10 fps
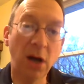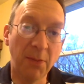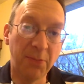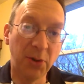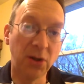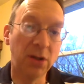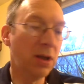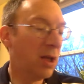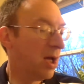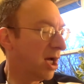a
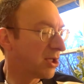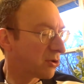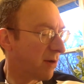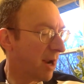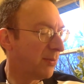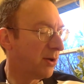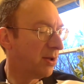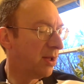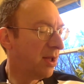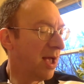pull, a
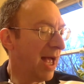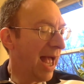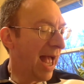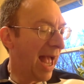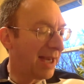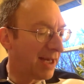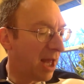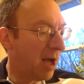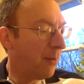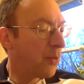scramble, and an
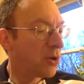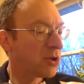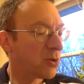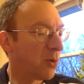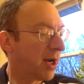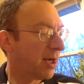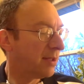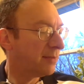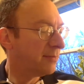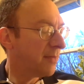upward swing.
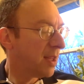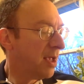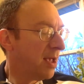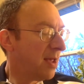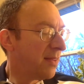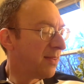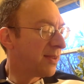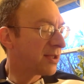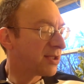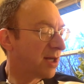
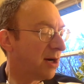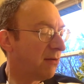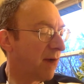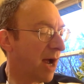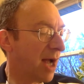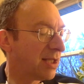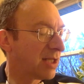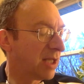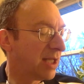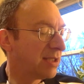The stair rods
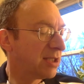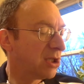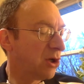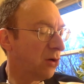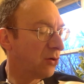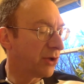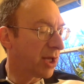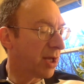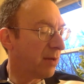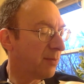glinted
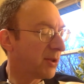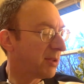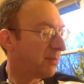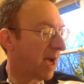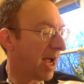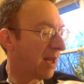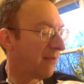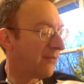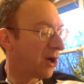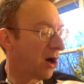coldly, but the pile
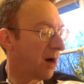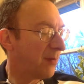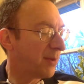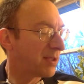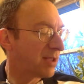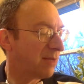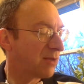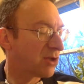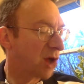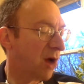of the carpet seemed
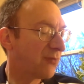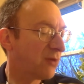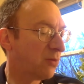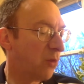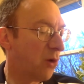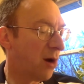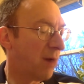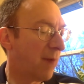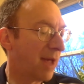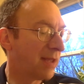soft and
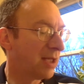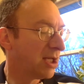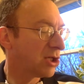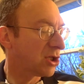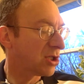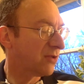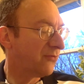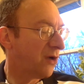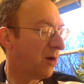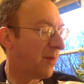warm and delicious to
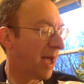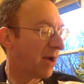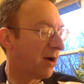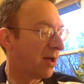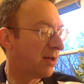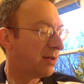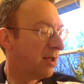fall back on.